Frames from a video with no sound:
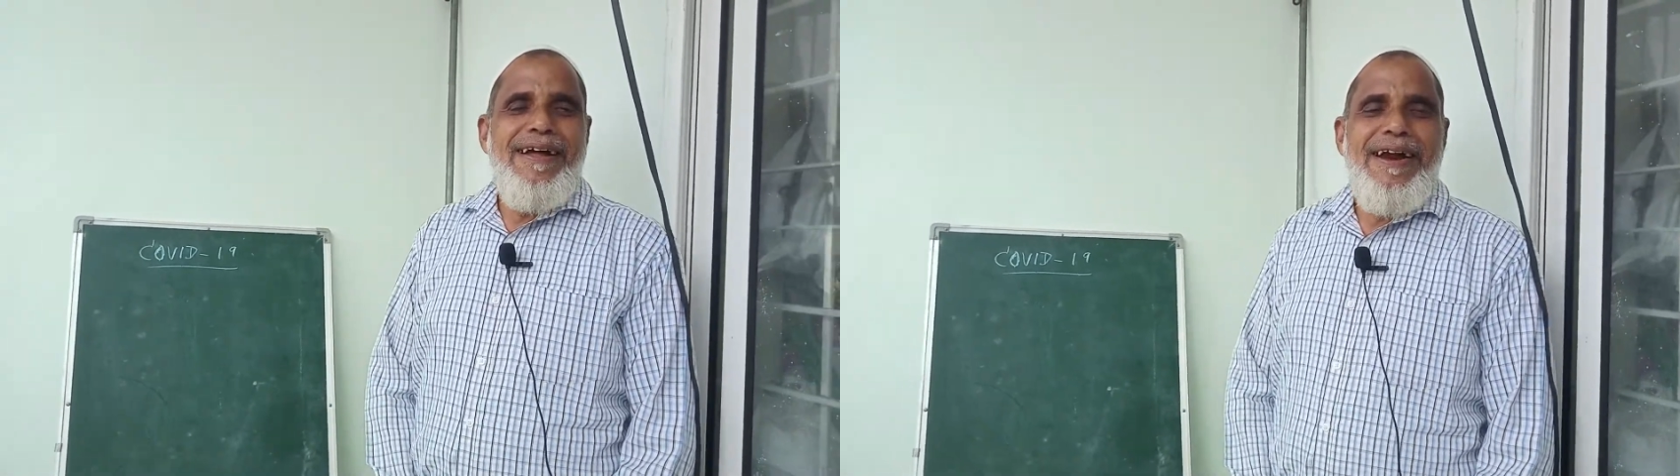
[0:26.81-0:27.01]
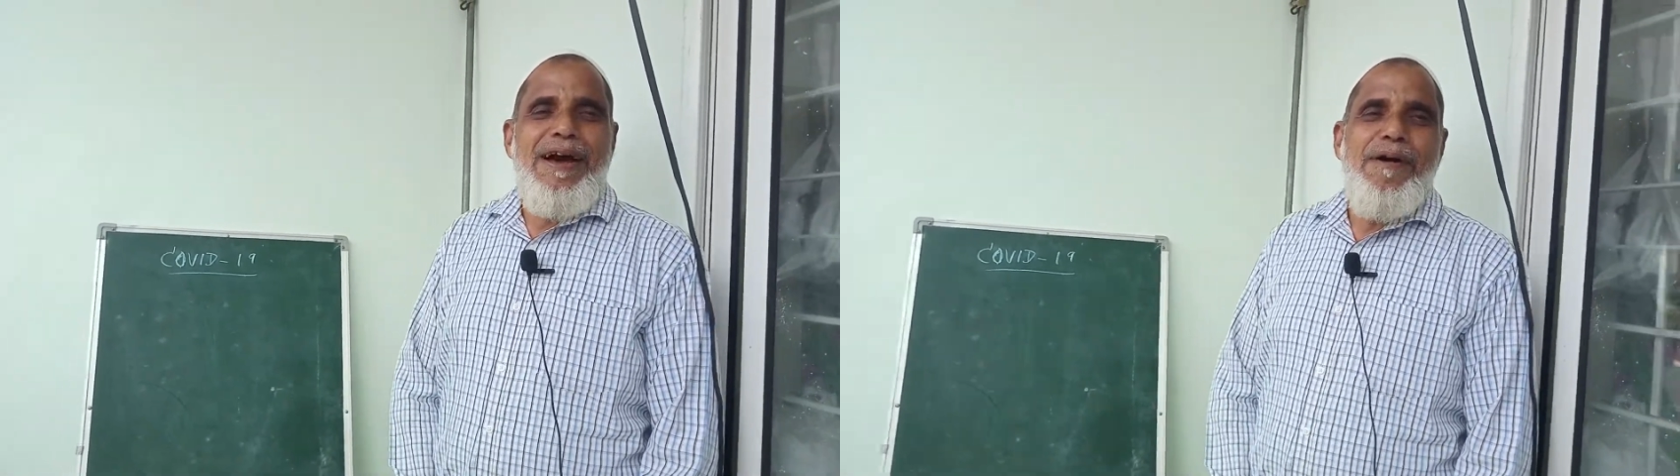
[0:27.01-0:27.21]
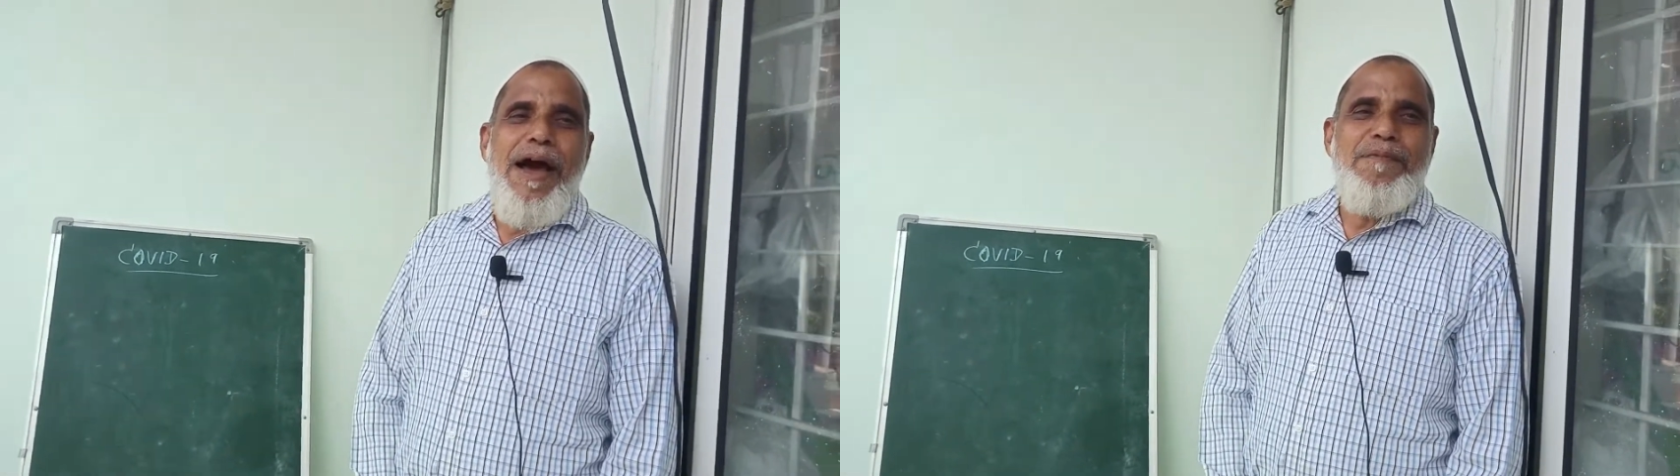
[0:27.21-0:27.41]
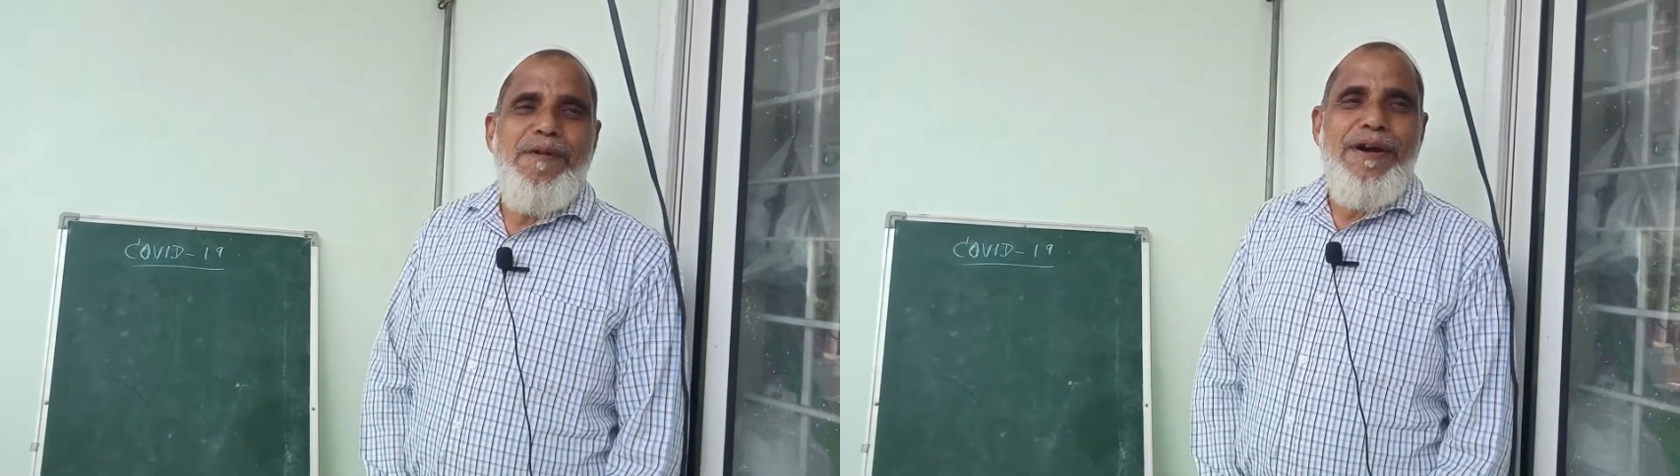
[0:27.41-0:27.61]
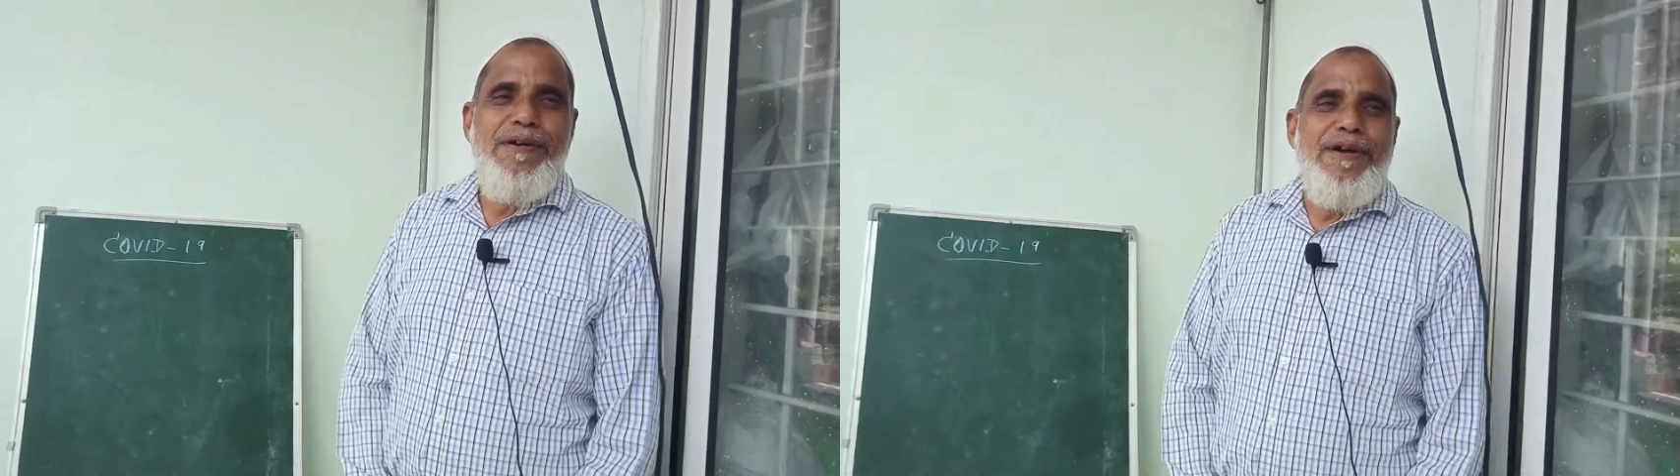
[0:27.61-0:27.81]
Now I am
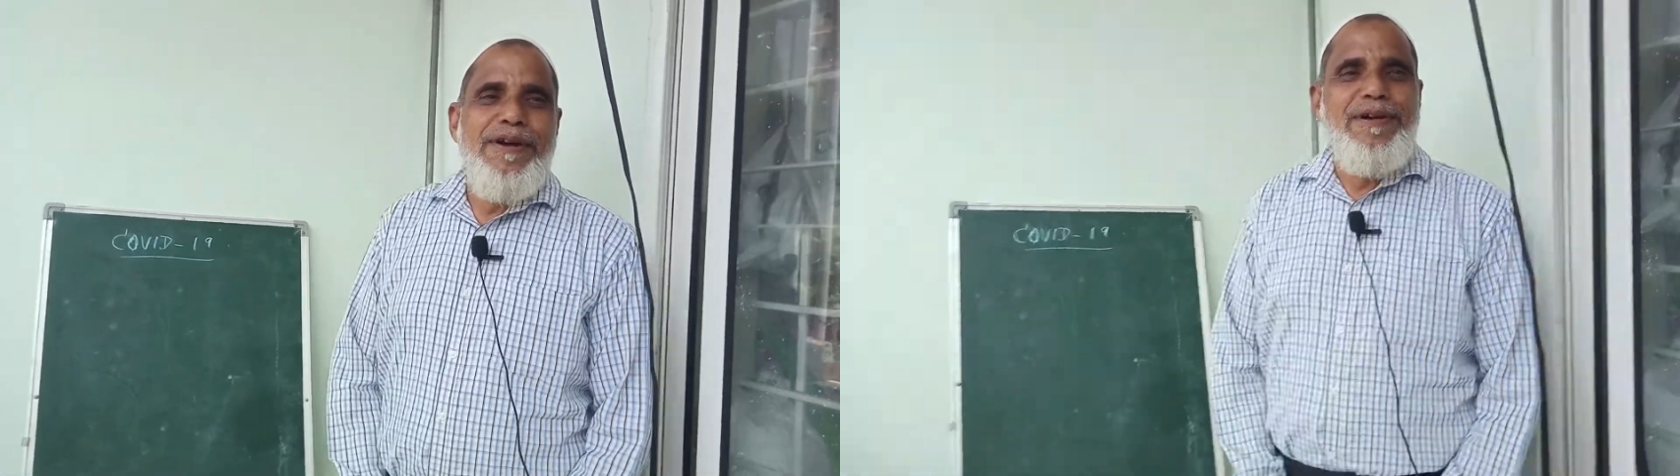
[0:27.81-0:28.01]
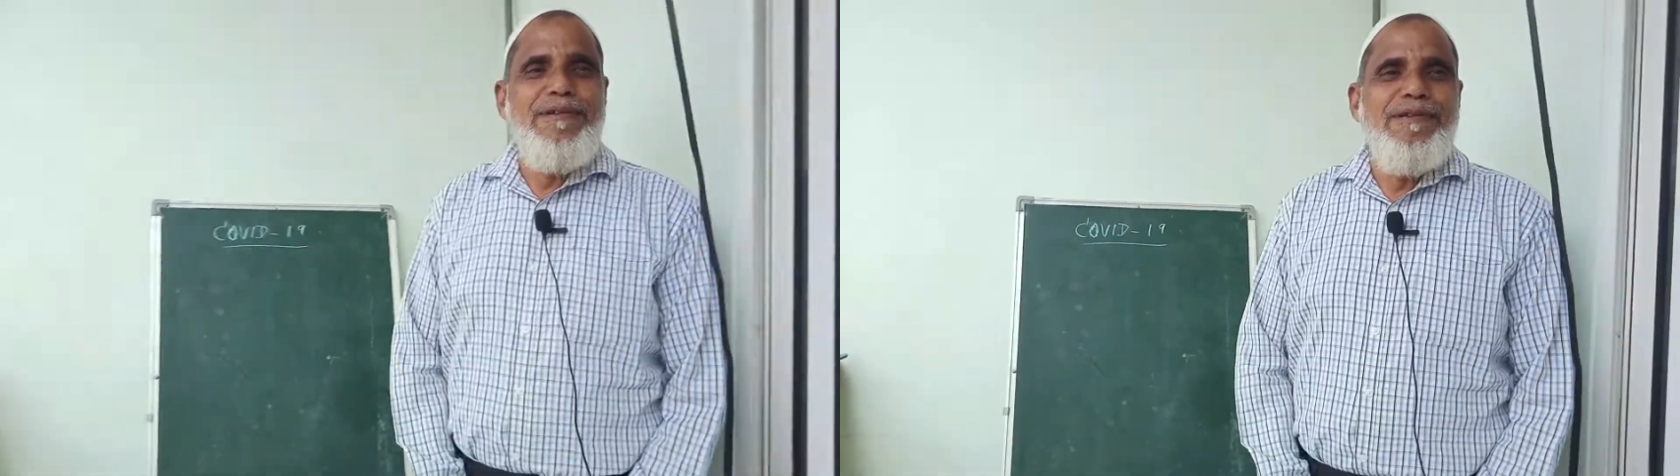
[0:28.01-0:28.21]
going to introduce